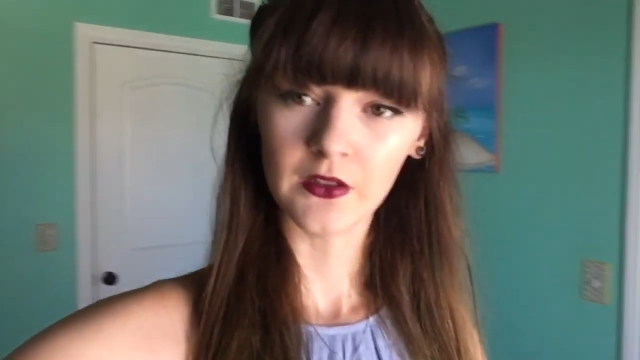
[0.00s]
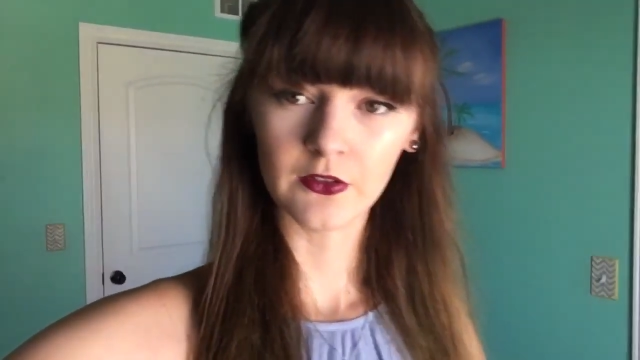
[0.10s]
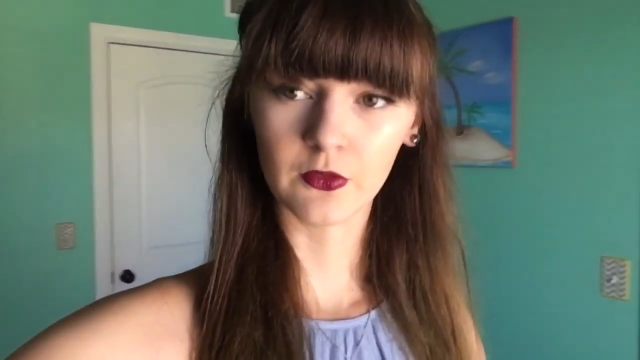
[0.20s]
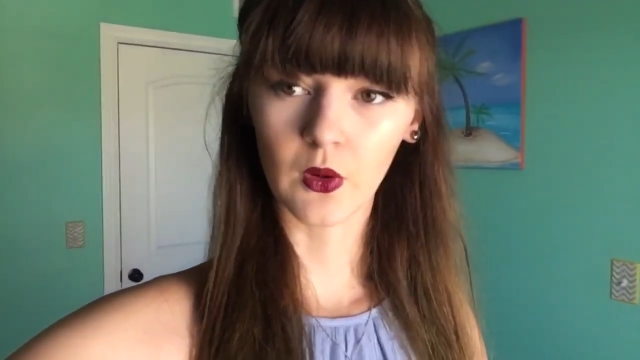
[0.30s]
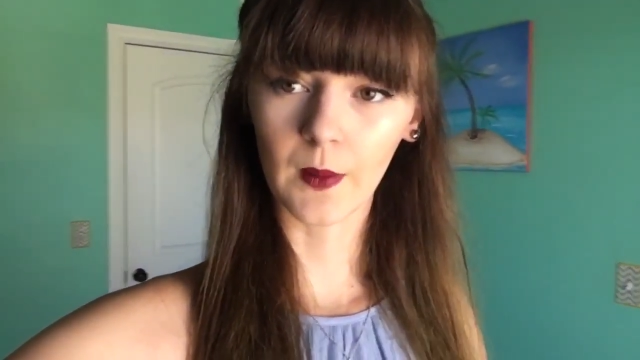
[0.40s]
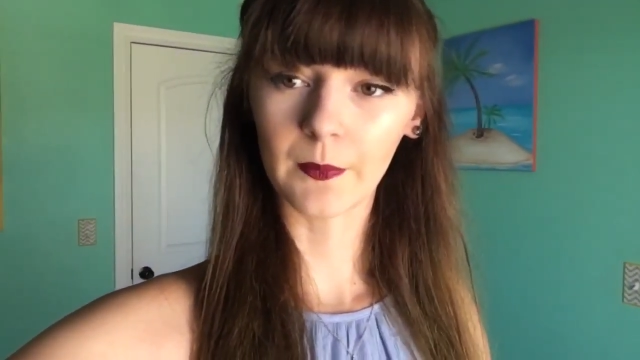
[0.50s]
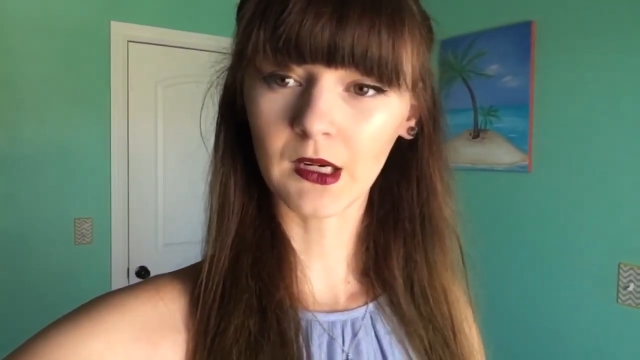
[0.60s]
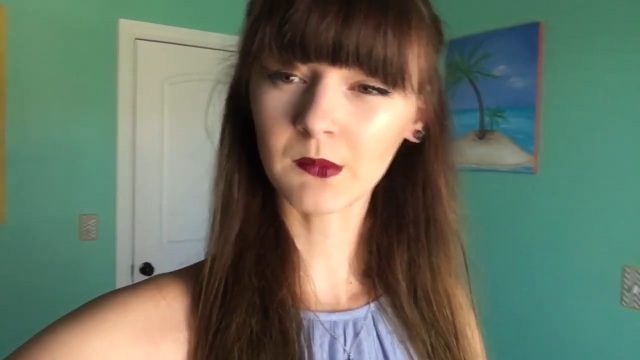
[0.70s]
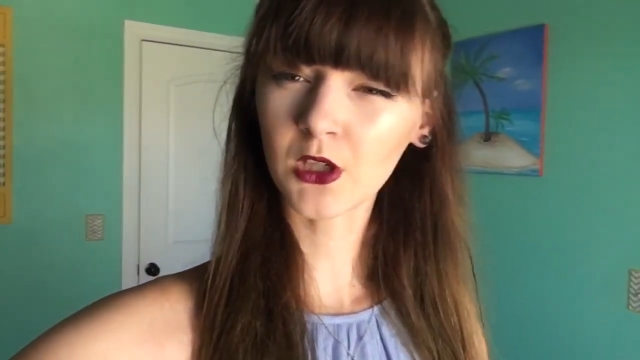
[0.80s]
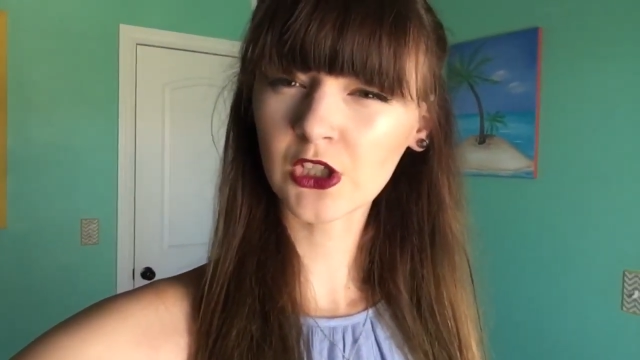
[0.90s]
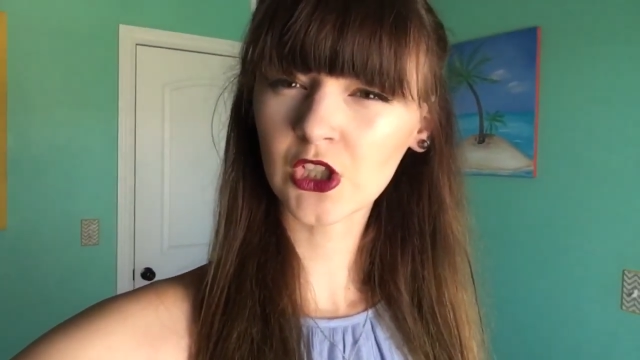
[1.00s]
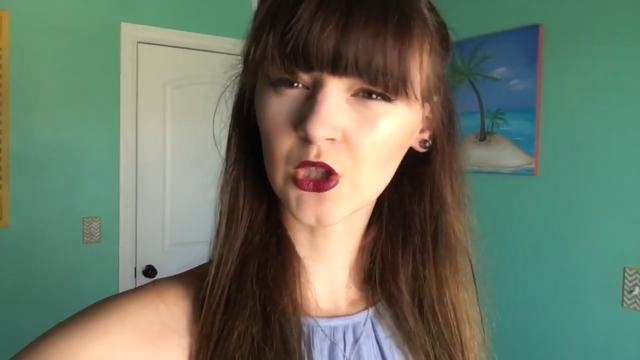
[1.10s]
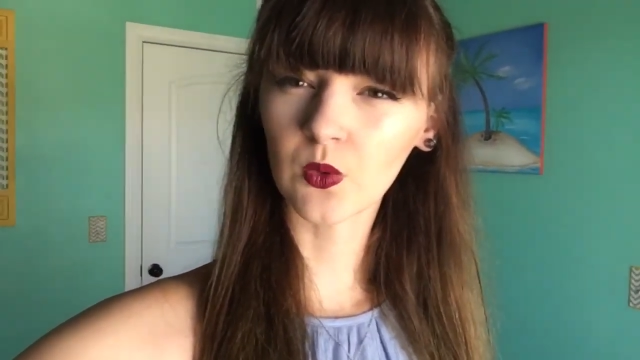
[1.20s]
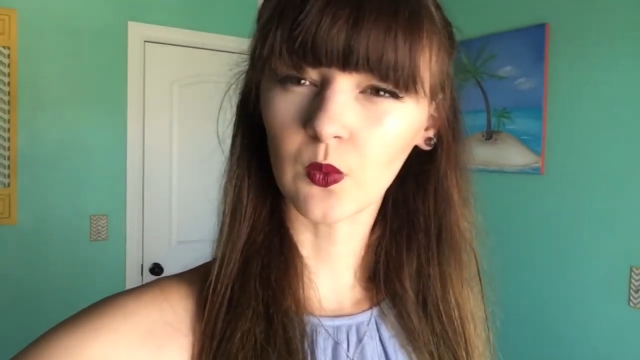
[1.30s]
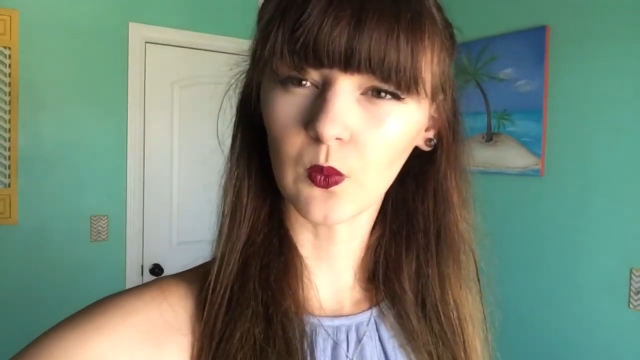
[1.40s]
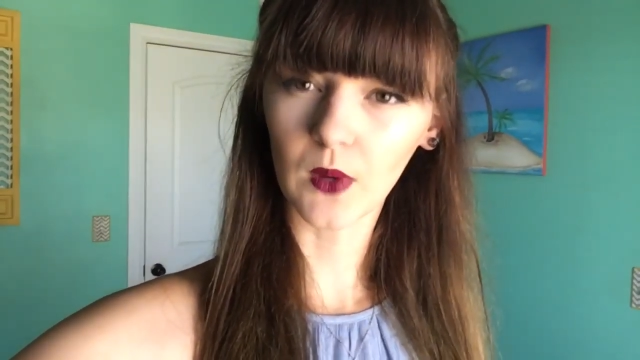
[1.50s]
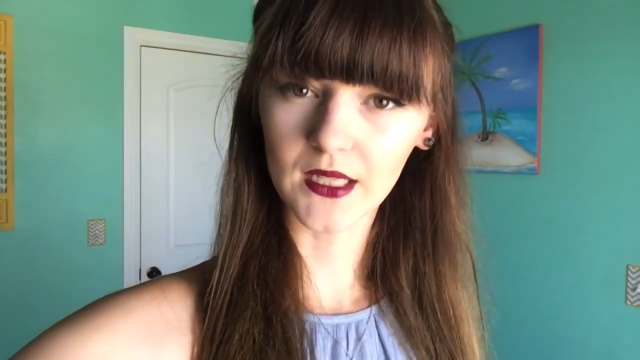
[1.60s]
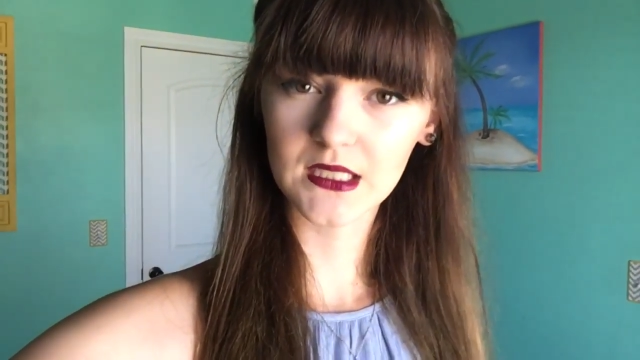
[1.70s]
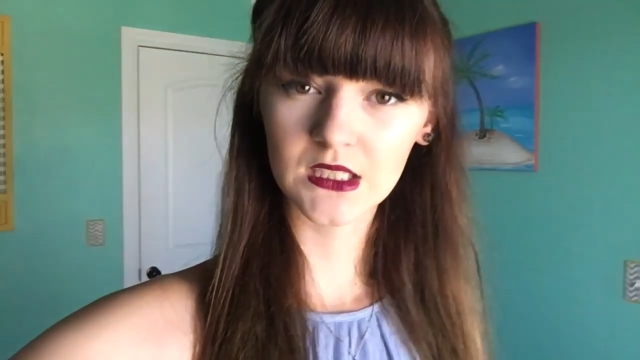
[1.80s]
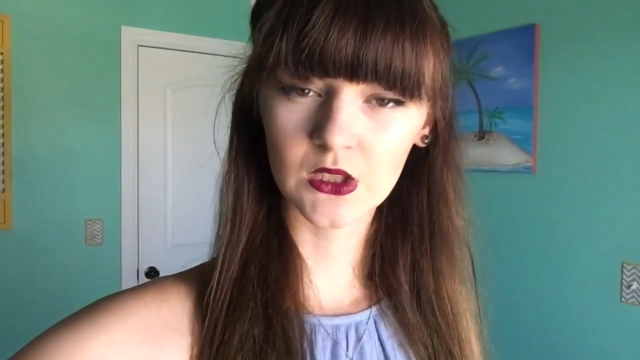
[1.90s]
for it, but I'm not sure
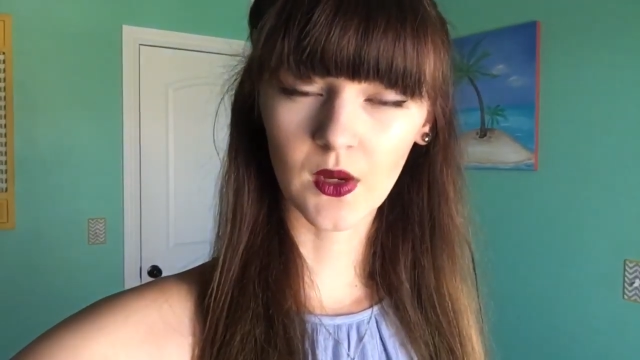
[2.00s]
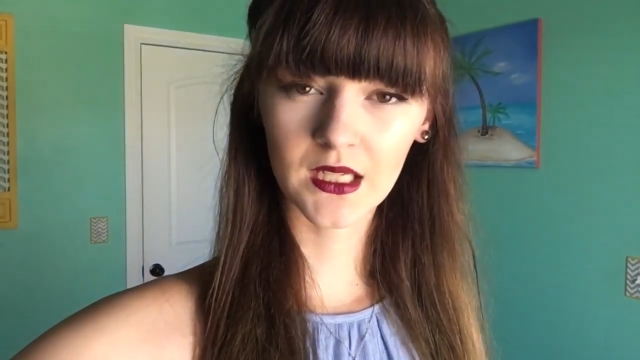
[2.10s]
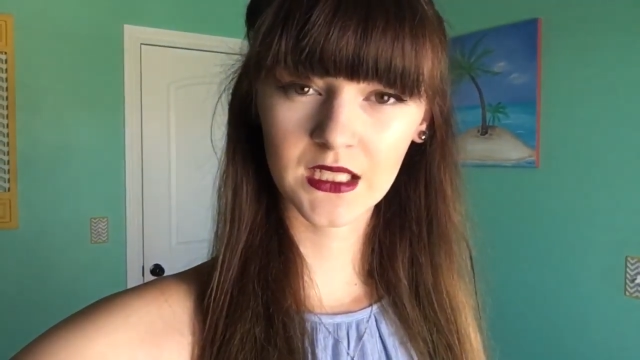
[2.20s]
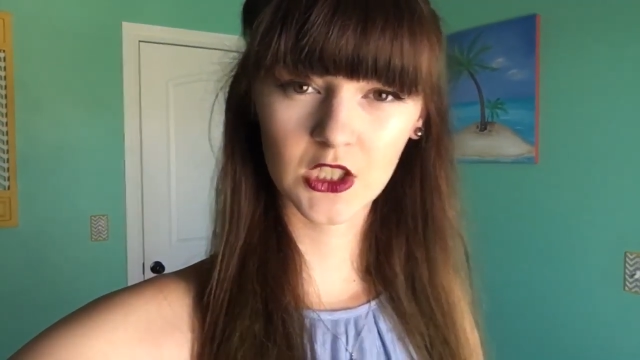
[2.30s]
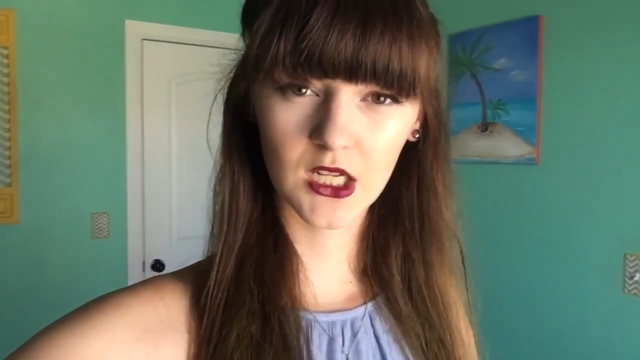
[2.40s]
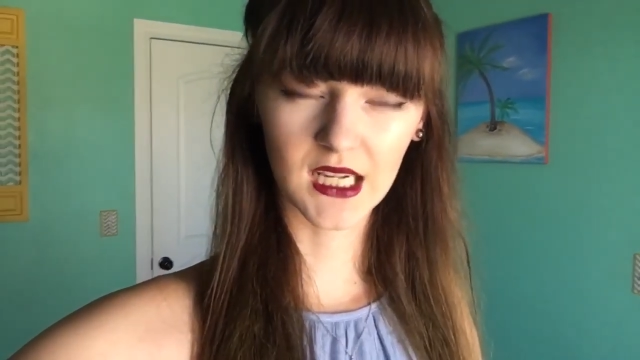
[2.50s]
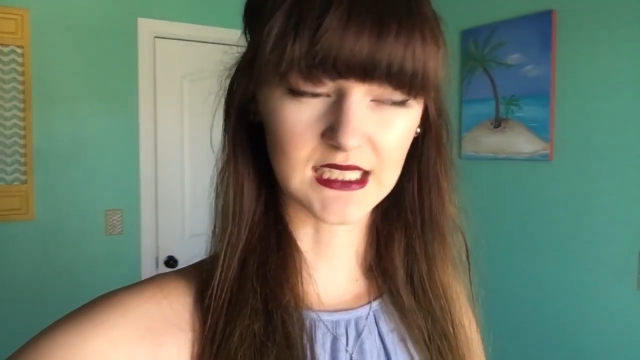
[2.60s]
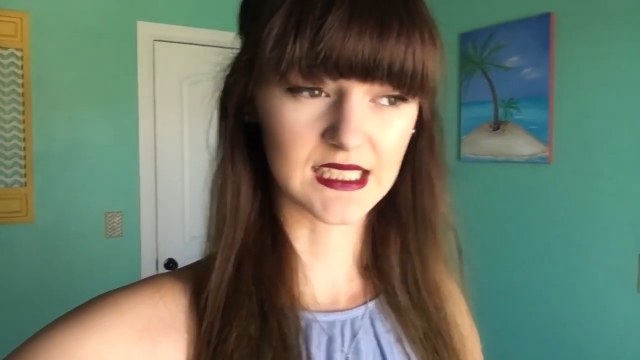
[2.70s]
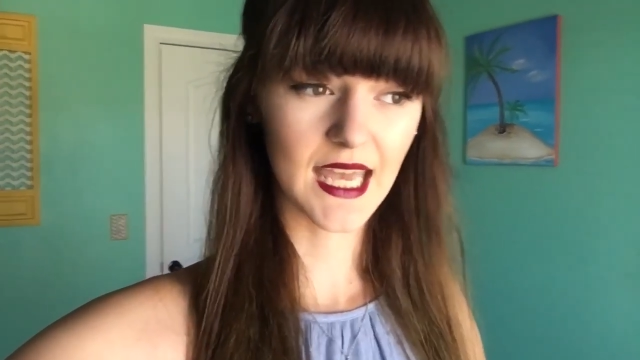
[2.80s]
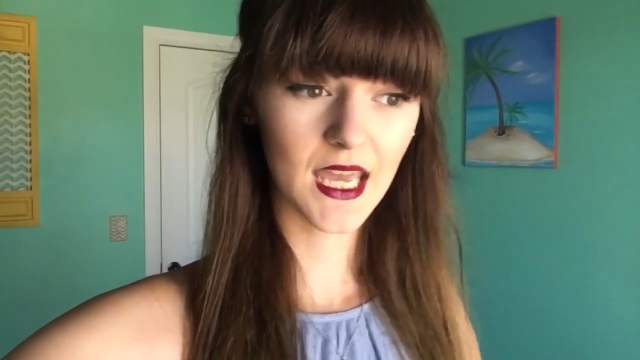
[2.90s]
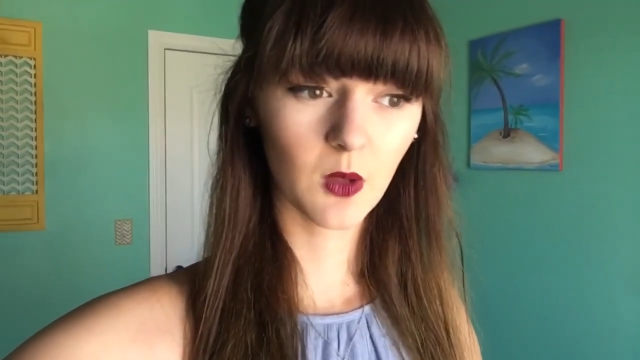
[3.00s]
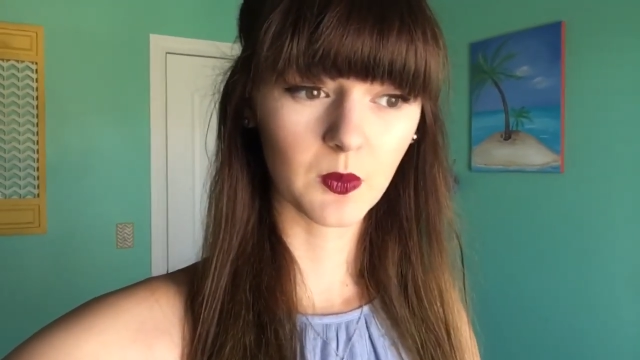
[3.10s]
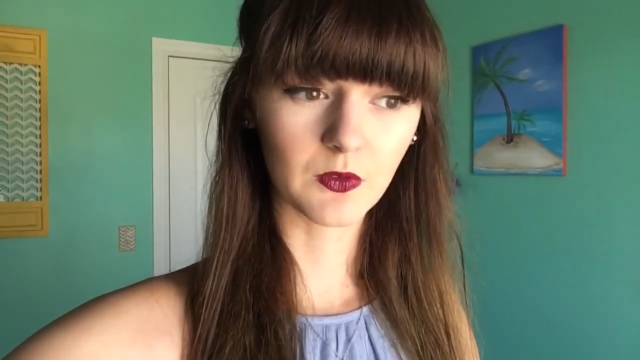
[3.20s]
what. So I need your guys' help.